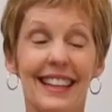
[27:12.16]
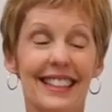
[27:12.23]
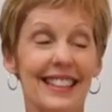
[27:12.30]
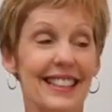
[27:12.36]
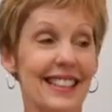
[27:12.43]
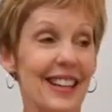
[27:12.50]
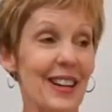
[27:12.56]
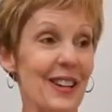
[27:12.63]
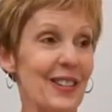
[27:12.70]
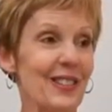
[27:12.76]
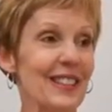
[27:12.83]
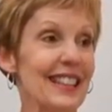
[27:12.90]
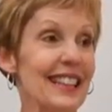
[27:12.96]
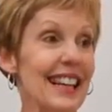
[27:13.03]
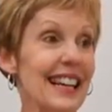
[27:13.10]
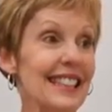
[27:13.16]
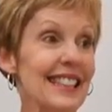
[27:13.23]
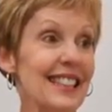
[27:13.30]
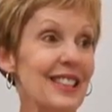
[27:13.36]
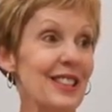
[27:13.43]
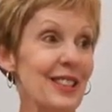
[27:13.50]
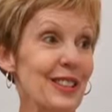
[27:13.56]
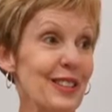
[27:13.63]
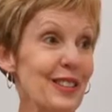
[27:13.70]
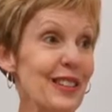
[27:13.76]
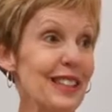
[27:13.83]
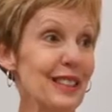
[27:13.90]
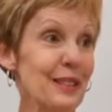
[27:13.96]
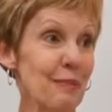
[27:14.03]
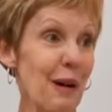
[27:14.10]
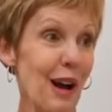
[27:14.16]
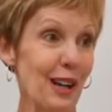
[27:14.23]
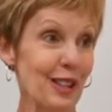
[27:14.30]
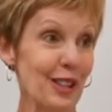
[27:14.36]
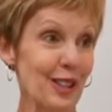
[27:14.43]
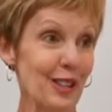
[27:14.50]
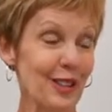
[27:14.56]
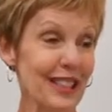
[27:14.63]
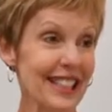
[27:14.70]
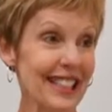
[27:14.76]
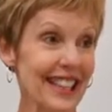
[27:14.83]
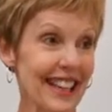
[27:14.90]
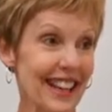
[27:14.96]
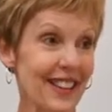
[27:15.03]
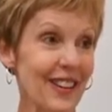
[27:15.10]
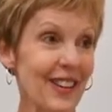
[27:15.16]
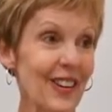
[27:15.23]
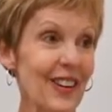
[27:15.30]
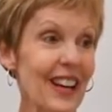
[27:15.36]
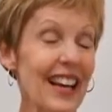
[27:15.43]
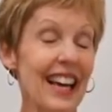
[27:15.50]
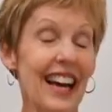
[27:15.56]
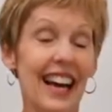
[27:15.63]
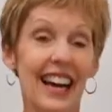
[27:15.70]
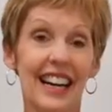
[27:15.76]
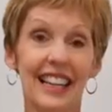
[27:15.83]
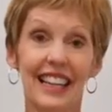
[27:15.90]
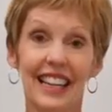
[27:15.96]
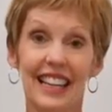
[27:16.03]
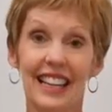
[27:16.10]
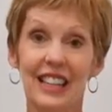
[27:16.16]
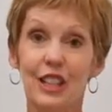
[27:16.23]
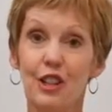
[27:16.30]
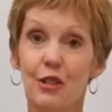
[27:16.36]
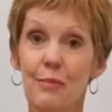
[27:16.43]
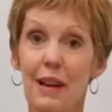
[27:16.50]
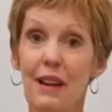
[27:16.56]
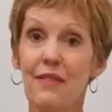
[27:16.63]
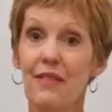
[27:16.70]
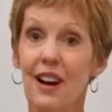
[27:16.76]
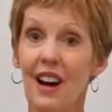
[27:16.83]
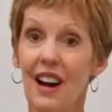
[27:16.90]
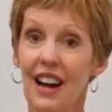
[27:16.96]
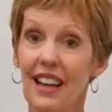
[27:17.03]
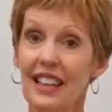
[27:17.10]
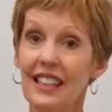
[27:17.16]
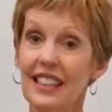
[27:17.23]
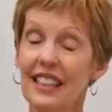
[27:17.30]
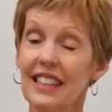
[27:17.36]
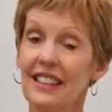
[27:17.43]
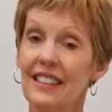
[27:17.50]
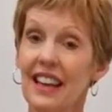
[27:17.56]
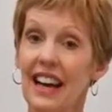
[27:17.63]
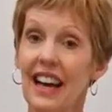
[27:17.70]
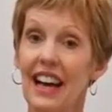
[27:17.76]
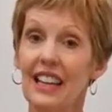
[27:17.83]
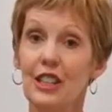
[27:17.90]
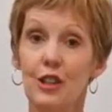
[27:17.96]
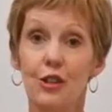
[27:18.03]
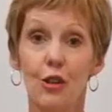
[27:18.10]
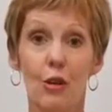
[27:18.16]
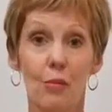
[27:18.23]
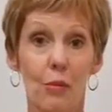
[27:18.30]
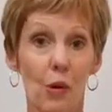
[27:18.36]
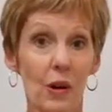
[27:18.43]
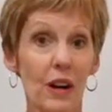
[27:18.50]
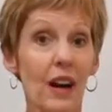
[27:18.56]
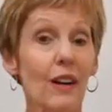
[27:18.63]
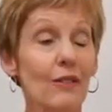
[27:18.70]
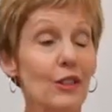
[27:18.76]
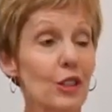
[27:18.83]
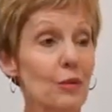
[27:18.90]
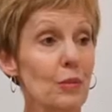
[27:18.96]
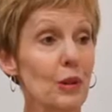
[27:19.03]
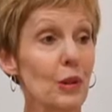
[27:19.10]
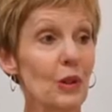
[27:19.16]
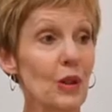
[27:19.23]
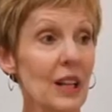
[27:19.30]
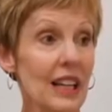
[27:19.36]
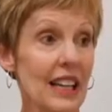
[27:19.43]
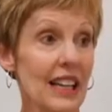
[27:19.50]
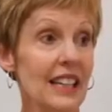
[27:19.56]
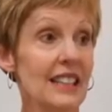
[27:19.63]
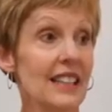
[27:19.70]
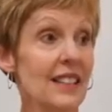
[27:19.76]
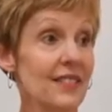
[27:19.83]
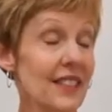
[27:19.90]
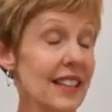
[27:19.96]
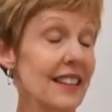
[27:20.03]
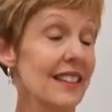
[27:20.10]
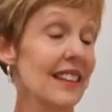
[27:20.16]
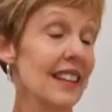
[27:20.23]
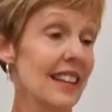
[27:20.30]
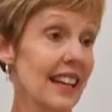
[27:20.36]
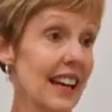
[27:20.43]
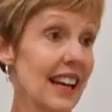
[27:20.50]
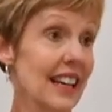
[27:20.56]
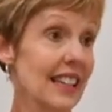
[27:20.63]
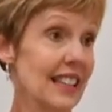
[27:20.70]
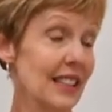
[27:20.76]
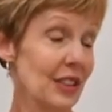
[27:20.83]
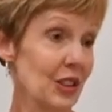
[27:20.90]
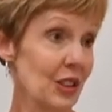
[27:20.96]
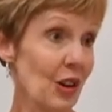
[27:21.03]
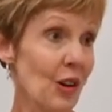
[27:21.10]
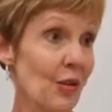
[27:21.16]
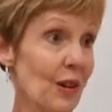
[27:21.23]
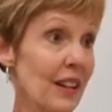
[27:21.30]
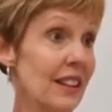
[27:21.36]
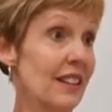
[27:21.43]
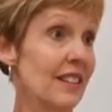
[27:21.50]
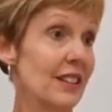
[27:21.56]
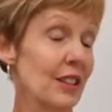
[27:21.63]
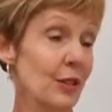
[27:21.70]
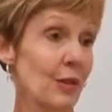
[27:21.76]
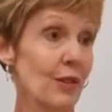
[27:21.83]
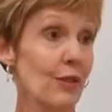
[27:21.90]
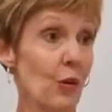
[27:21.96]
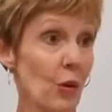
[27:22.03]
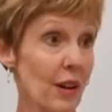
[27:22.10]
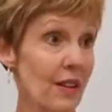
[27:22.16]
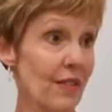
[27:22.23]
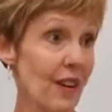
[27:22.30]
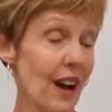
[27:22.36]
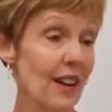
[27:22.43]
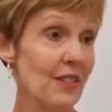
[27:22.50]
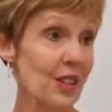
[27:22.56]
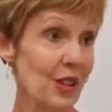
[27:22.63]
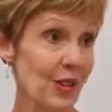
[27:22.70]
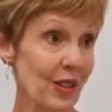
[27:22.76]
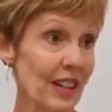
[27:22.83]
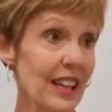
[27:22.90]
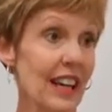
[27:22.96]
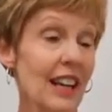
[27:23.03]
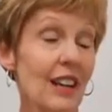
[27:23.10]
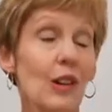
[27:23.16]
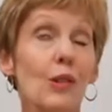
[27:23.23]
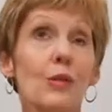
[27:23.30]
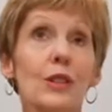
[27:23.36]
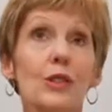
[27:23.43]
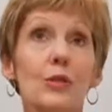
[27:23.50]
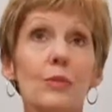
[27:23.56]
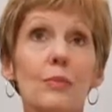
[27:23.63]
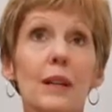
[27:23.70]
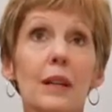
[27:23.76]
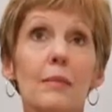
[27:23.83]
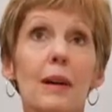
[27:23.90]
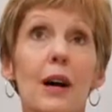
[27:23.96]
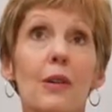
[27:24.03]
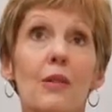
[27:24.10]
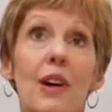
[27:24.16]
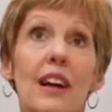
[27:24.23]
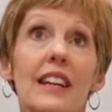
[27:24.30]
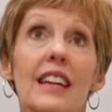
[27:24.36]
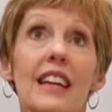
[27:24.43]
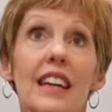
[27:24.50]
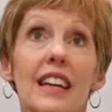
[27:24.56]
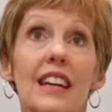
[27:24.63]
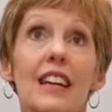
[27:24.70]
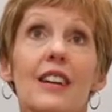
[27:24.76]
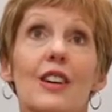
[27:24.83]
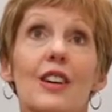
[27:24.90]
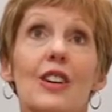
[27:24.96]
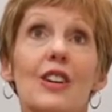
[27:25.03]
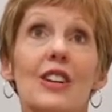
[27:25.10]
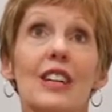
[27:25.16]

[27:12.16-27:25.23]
So let's do this posture together. Again, you may find that you're more comfortable lifting the neck to start with to a 45-degree angle, which would be about right here,